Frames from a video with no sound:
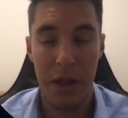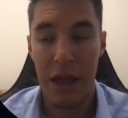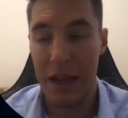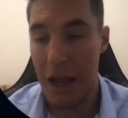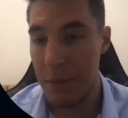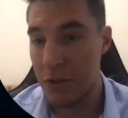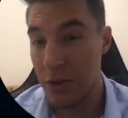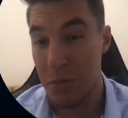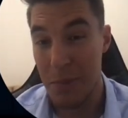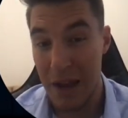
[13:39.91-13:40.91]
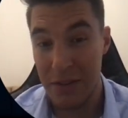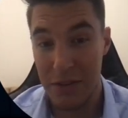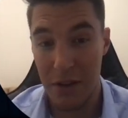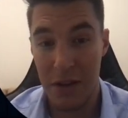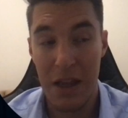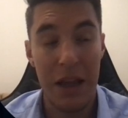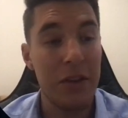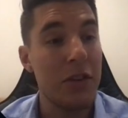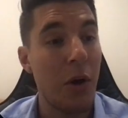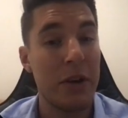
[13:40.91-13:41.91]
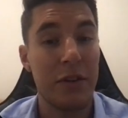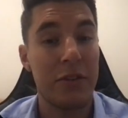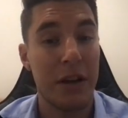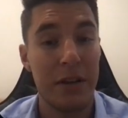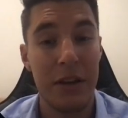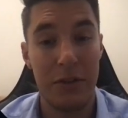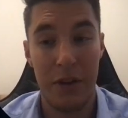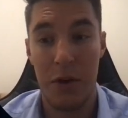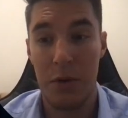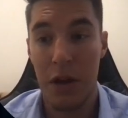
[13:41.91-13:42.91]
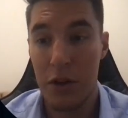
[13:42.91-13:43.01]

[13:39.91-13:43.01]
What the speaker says: And that means your competitor is going to subtly sell